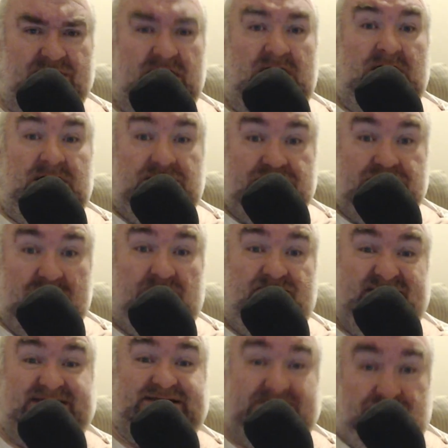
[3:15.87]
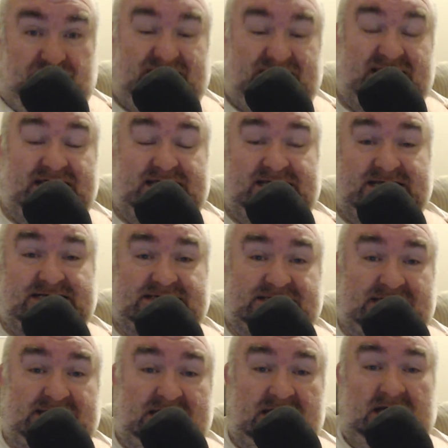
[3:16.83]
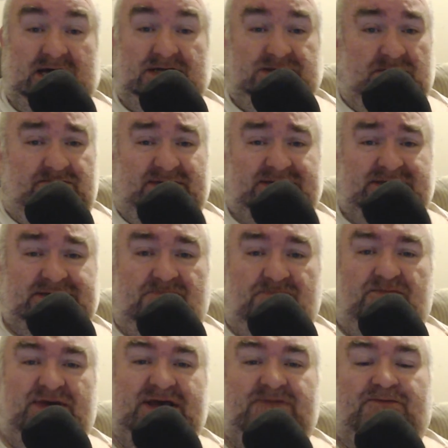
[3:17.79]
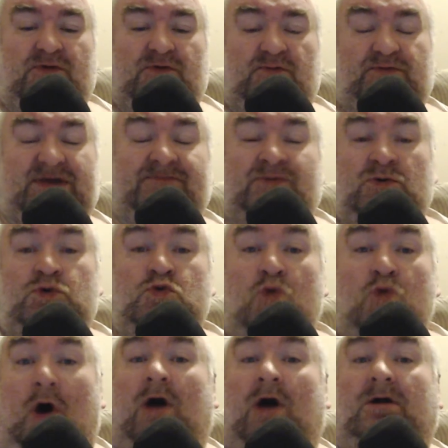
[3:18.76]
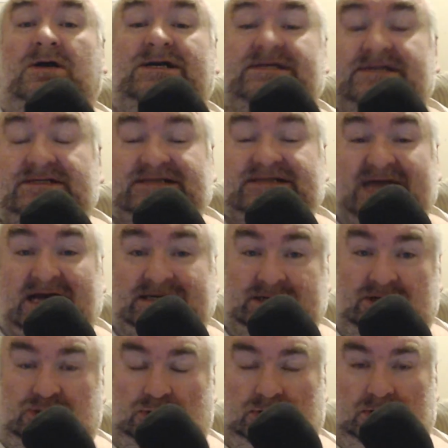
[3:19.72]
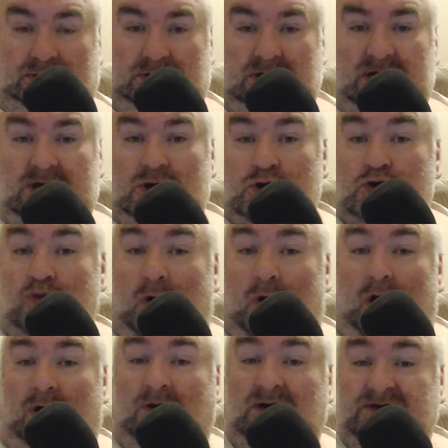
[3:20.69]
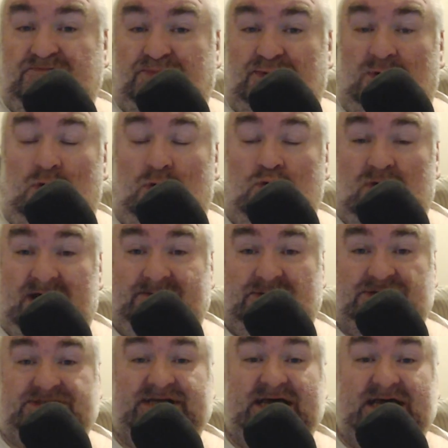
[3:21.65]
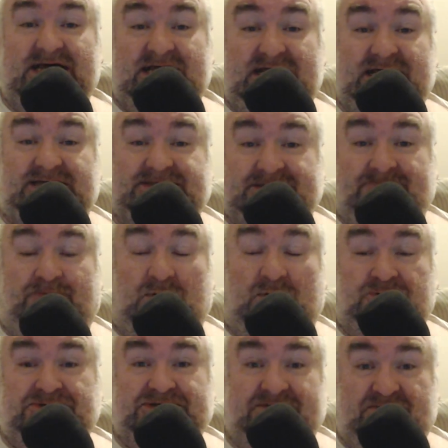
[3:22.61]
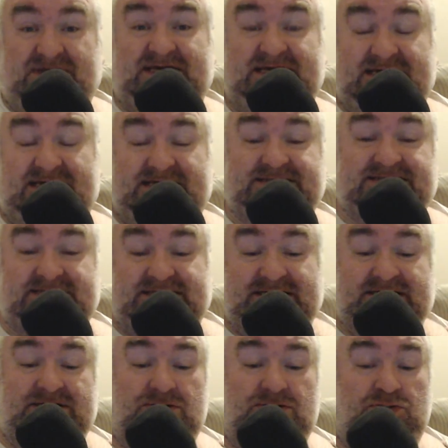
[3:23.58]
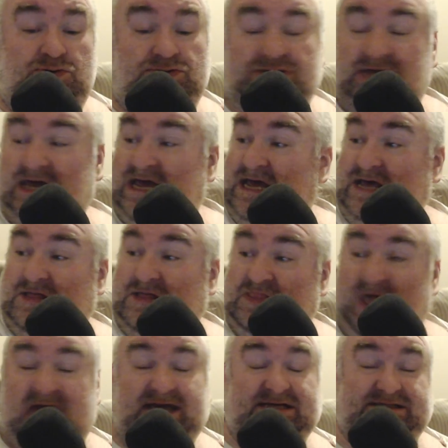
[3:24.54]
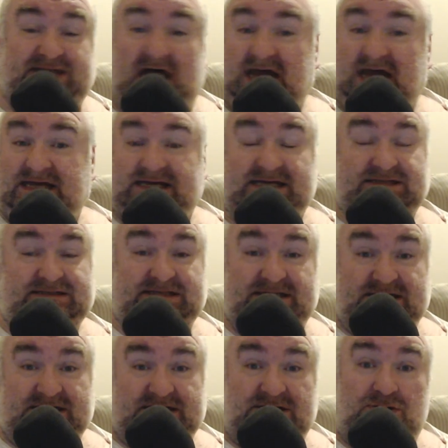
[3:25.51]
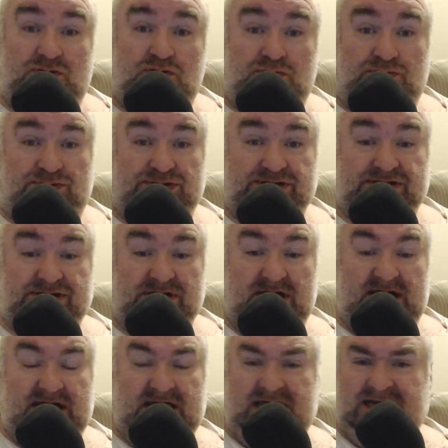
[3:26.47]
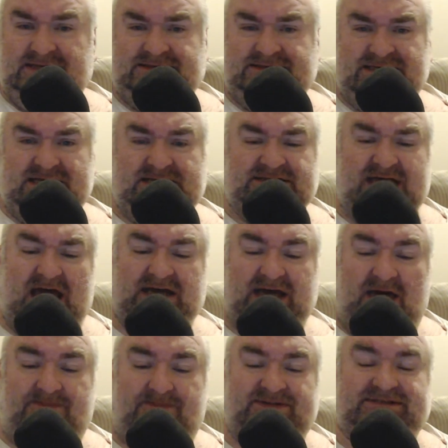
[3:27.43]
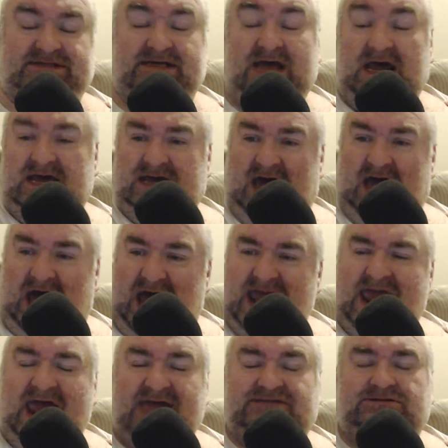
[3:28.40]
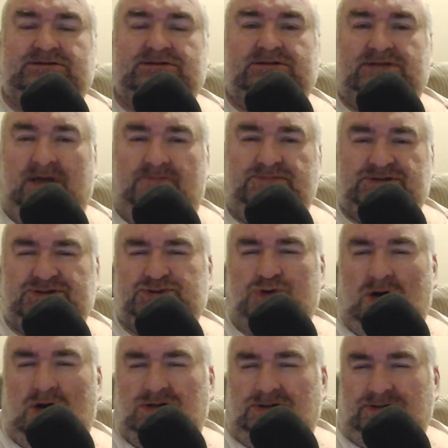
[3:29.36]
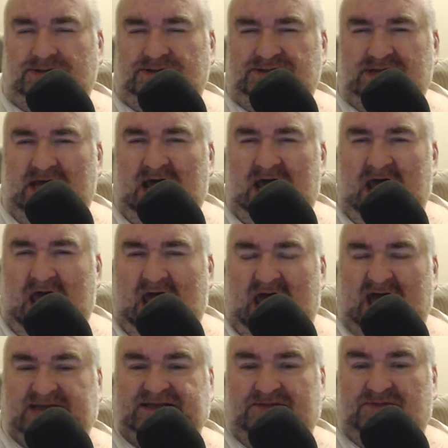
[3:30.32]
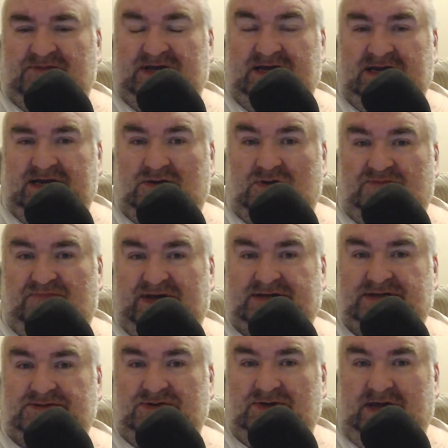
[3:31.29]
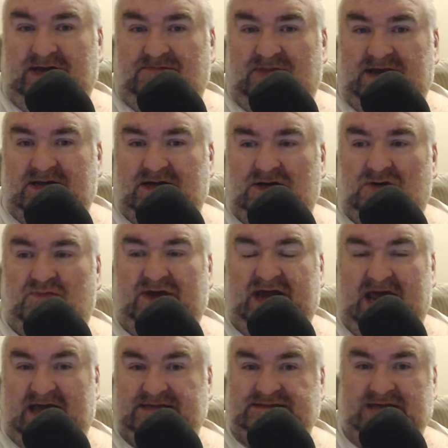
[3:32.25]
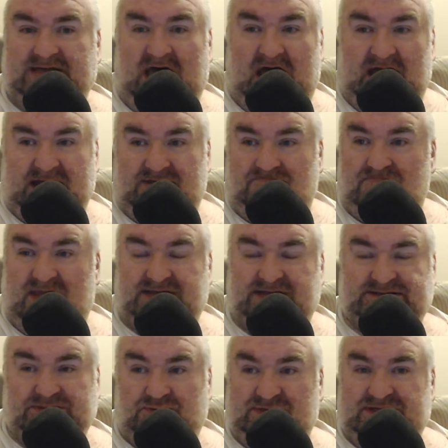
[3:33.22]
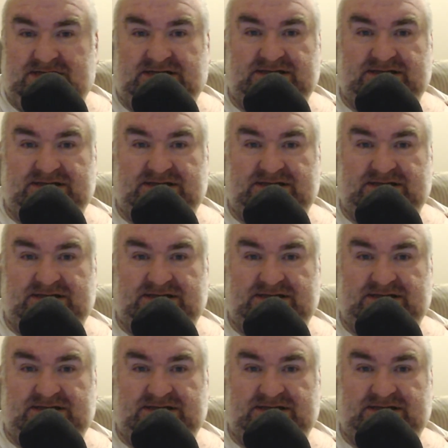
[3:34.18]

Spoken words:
they're meant to be easy. They're meant to be for people who aren't technical, who aren't programmers. It's supposed to be easy to use. That is not easy to use. It is the exact opposite. I had some struggles at the beginning with Pixel Game Maker, but as I messed with it,